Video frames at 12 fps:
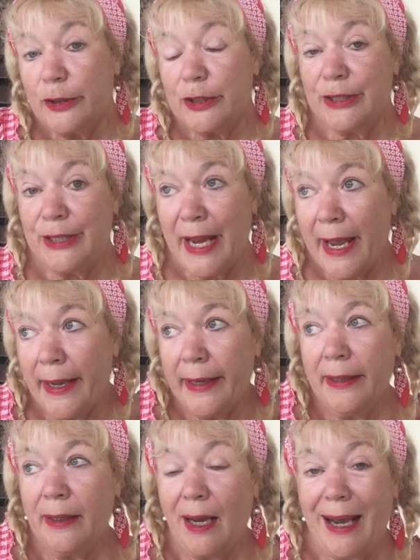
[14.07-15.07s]

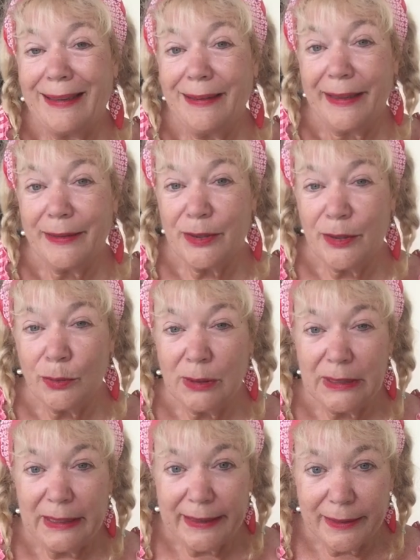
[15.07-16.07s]
Today I'd like to do a
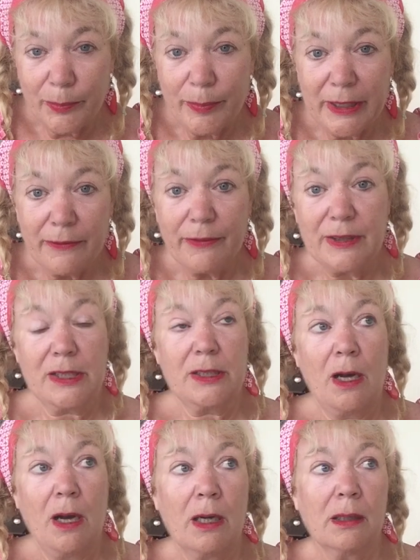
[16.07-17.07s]
little bit of a
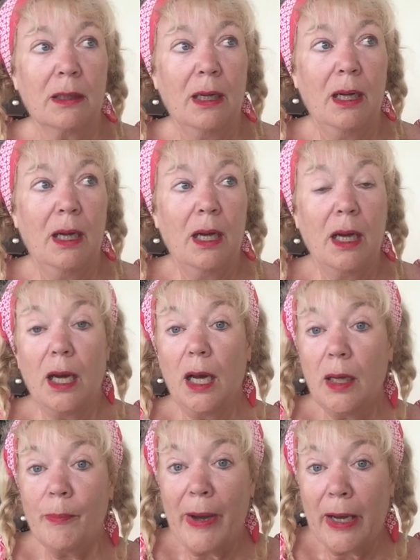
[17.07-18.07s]
song
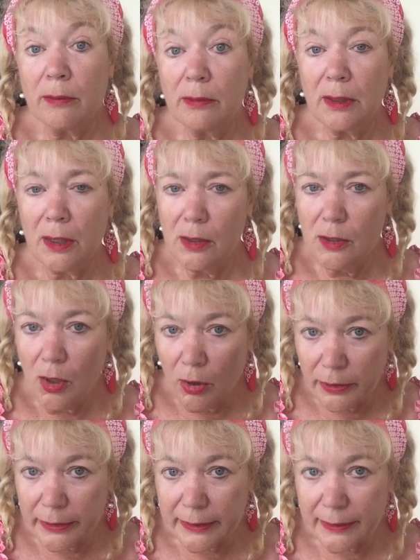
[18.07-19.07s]
about the
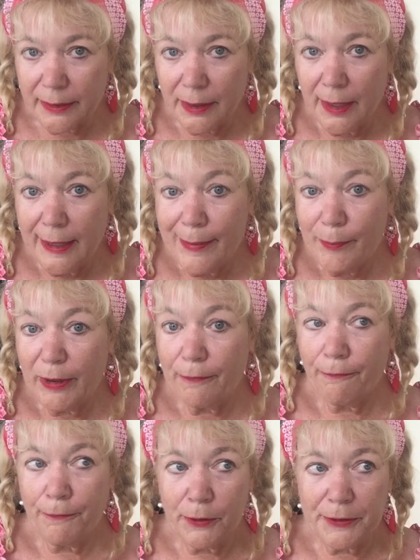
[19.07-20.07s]
garden, but
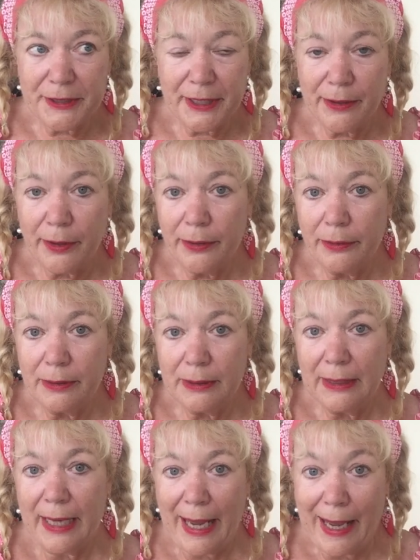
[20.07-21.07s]
first I thought you could
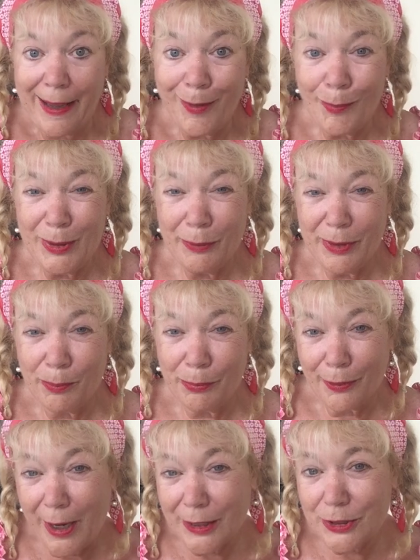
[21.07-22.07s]
help me with a
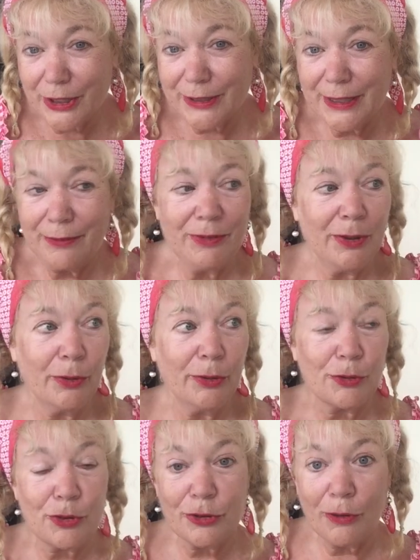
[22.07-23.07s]
project even though
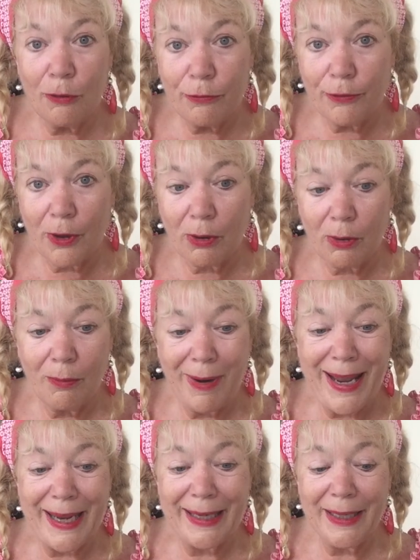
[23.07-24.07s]
you're so far
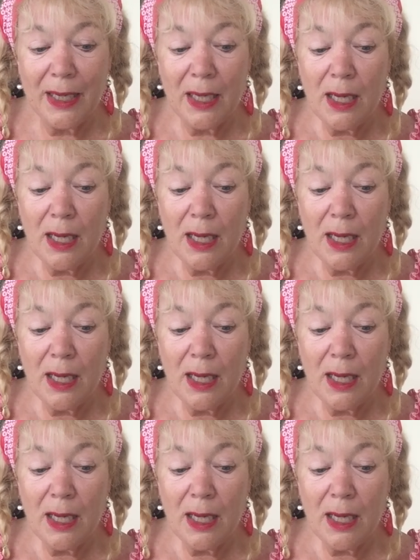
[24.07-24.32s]
away,